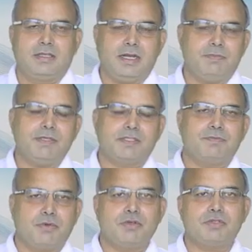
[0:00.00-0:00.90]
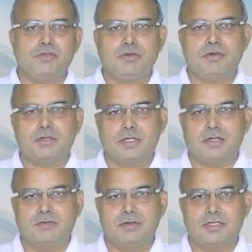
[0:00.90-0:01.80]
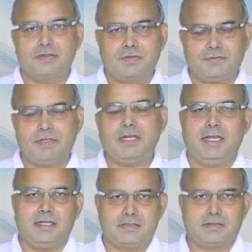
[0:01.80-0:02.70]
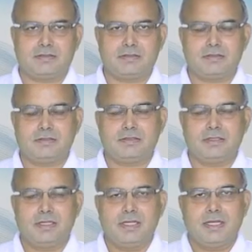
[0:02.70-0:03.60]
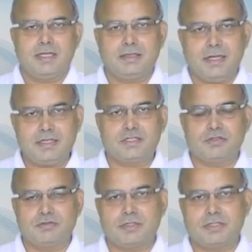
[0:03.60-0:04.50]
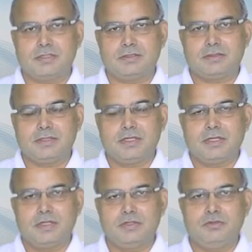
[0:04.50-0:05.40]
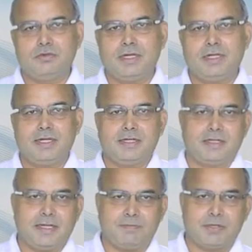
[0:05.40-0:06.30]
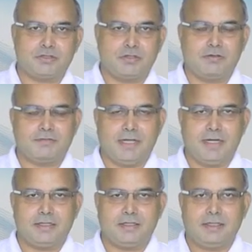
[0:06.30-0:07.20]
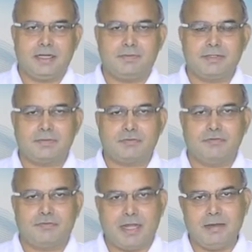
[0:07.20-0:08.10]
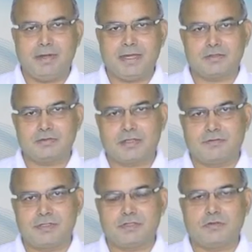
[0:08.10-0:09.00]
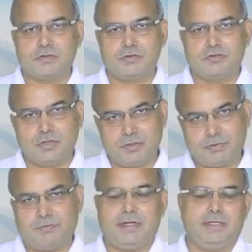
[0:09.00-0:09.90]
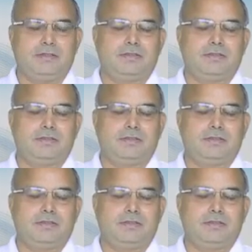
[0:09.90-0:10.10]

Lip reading: That means suppose your turnover is 50 lakhs. In that situation, you can take 10% of that. That means up to 5 lakhs of services also you can provide.